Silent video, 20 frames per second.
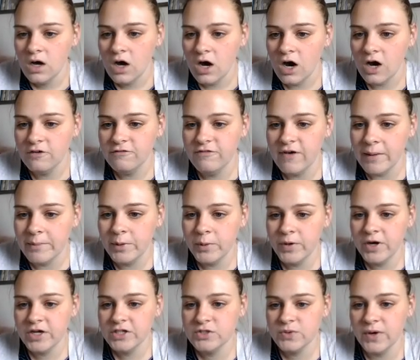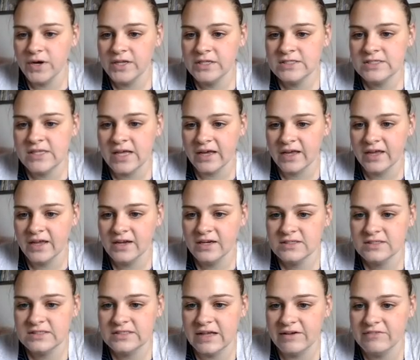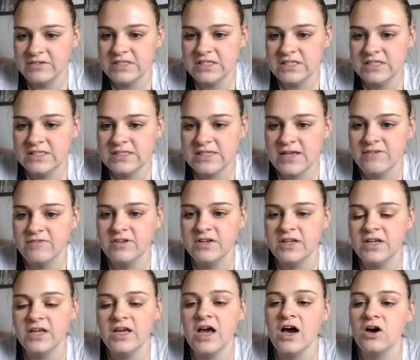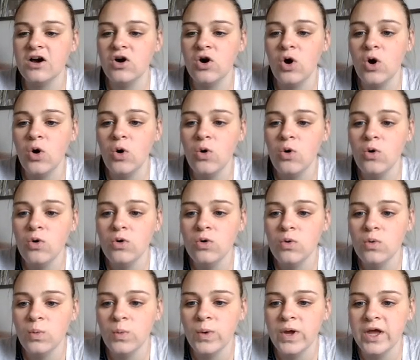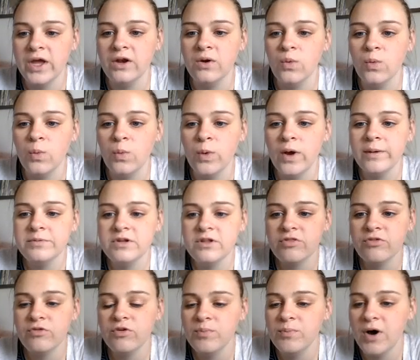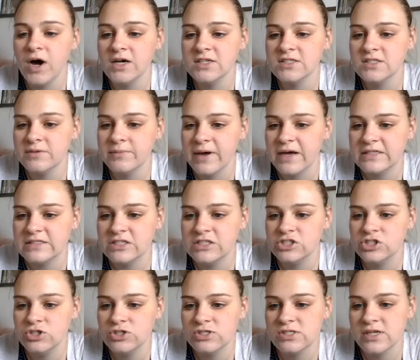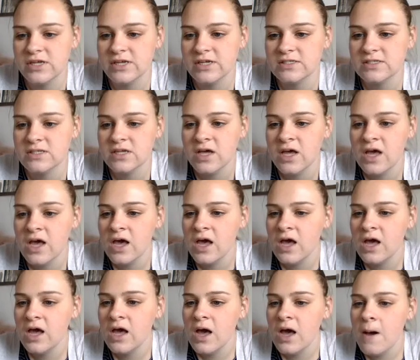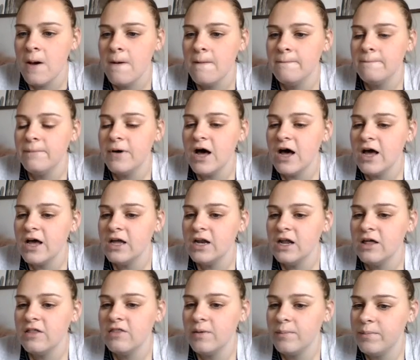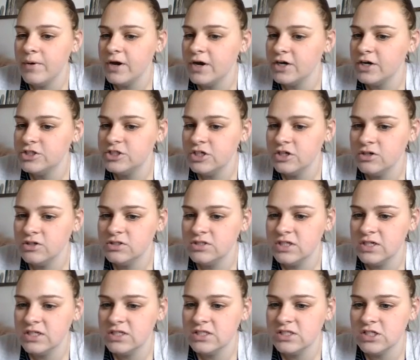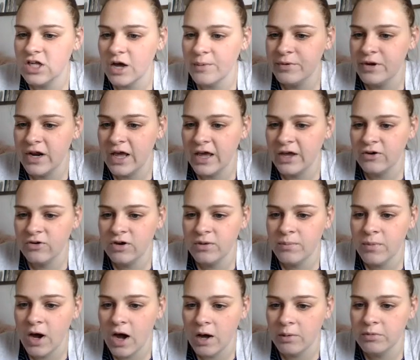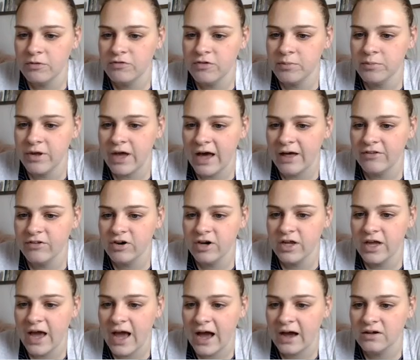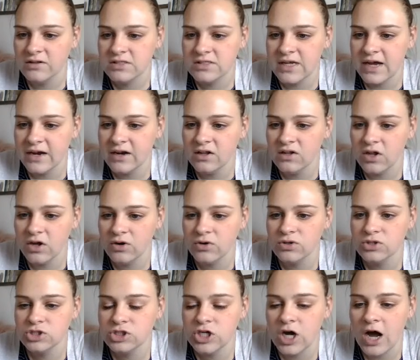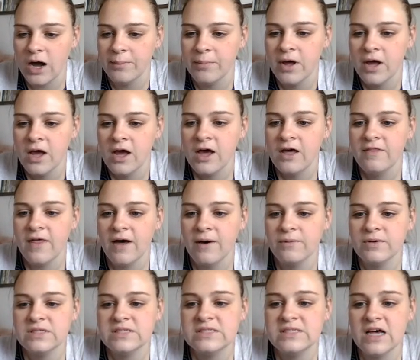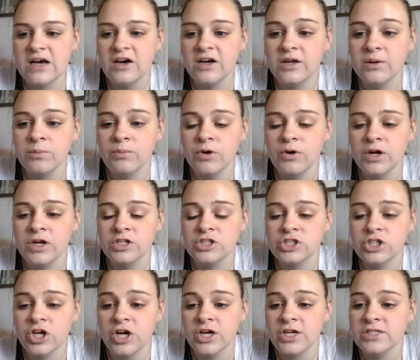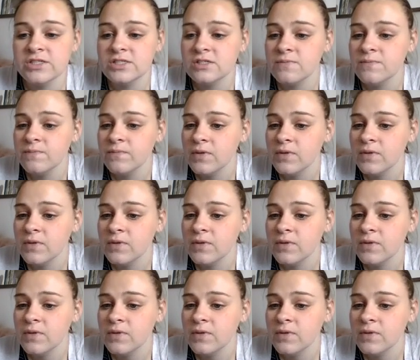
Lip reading: On February 22nd, 1770, a cold wind whipped through Boston, Massachusetts. But the bitter chill didn't stop an angry mob from gathering outside a local shop that was selling British goods.